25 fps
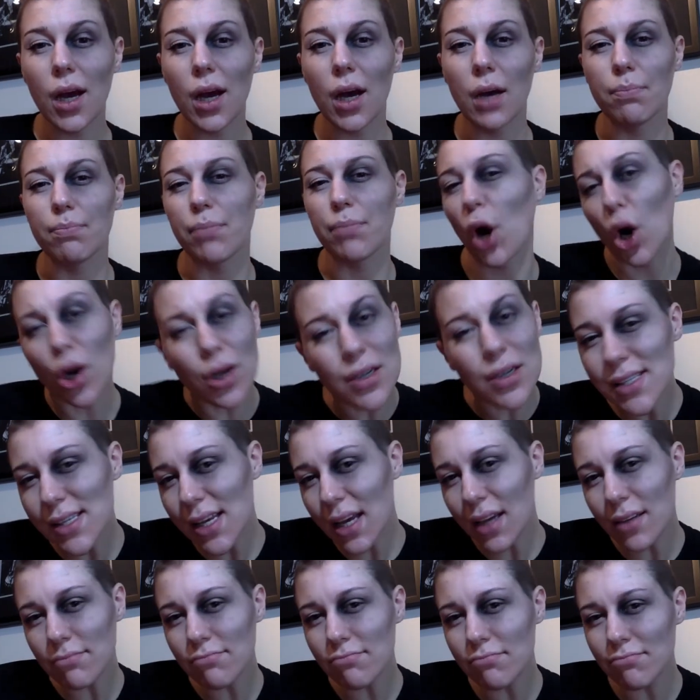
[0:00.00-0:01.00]
a person,
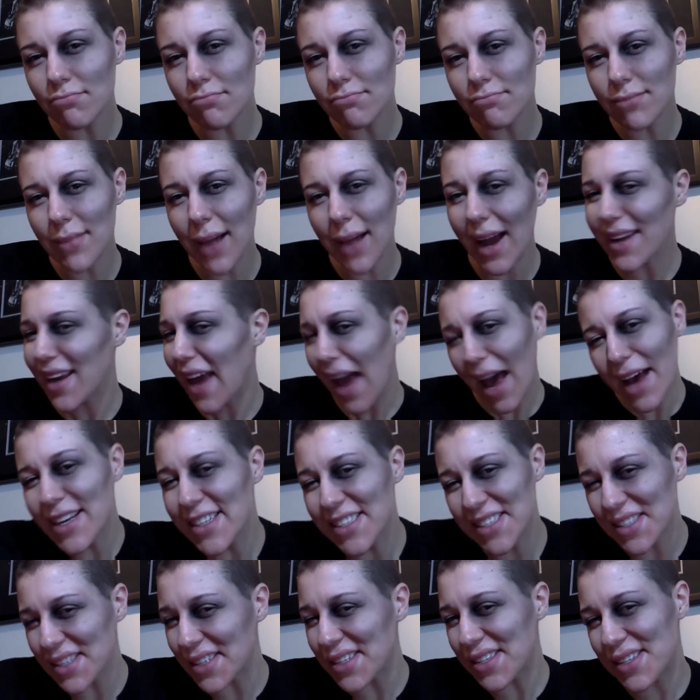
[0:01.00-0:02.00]
I
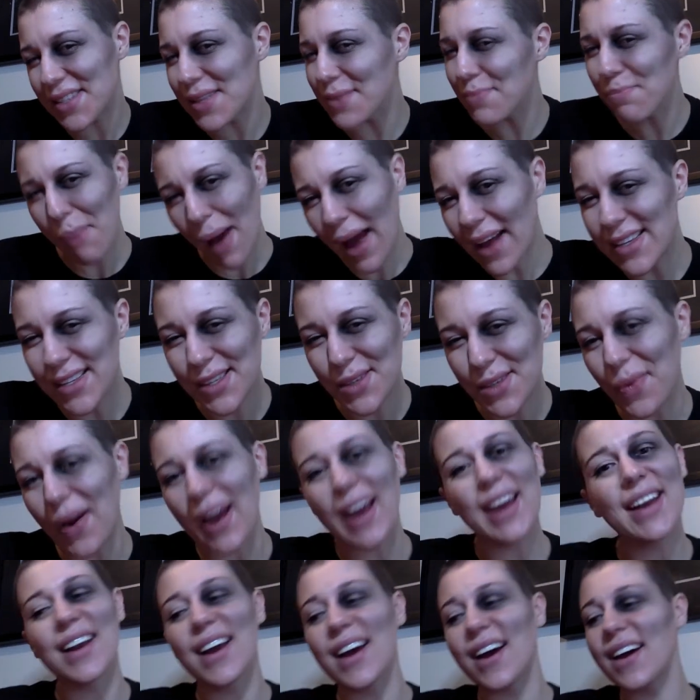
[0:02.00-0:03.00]
guess, is the best
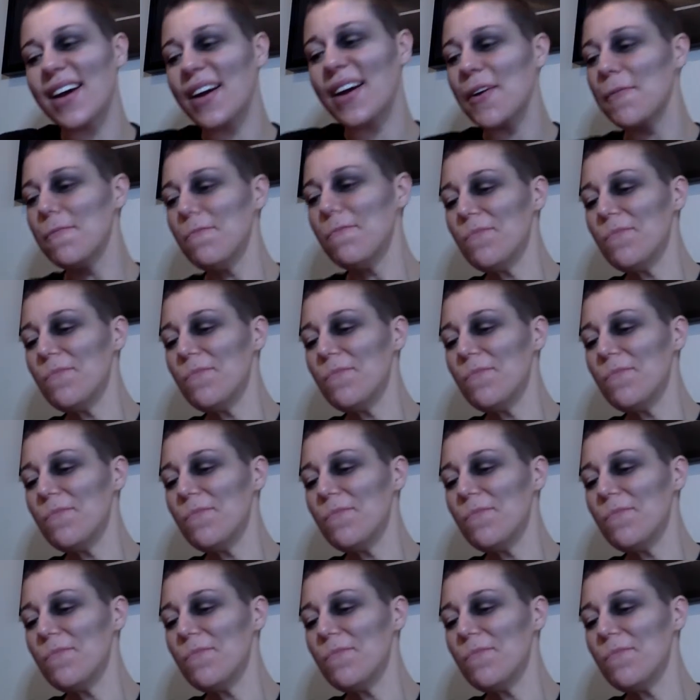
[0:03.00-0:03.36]
way to